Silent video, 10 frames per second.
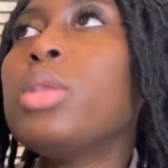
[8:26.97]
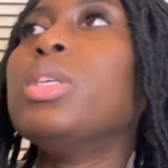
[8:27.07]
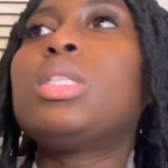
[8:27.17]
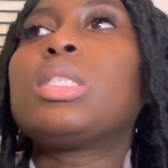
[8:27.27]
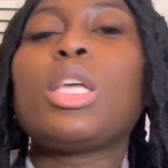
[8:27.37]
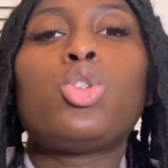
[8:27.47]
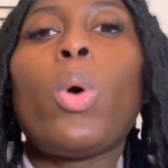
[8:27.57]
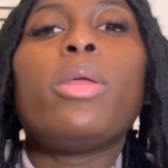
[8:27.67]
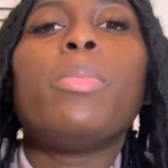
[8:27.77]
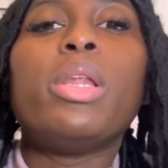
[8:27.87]
This is like
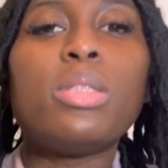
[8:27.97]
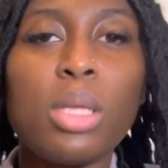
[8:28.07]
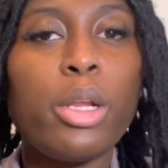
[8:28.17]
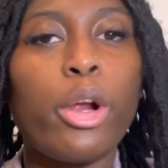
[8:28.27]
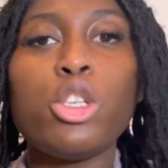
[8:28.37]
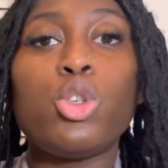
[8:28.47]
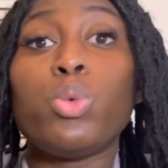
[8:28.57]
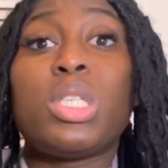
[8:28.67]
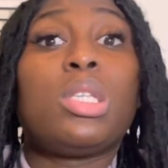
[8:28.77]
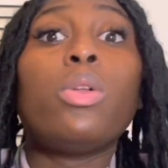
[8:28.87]
20 minutes later and she
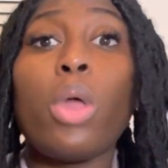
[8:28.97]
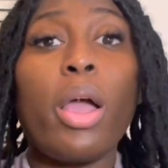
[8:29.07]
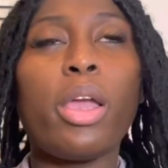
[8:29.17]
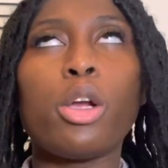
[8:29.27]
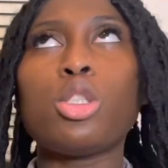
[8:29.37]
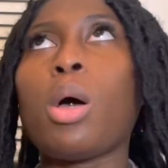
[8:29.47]
was still not here.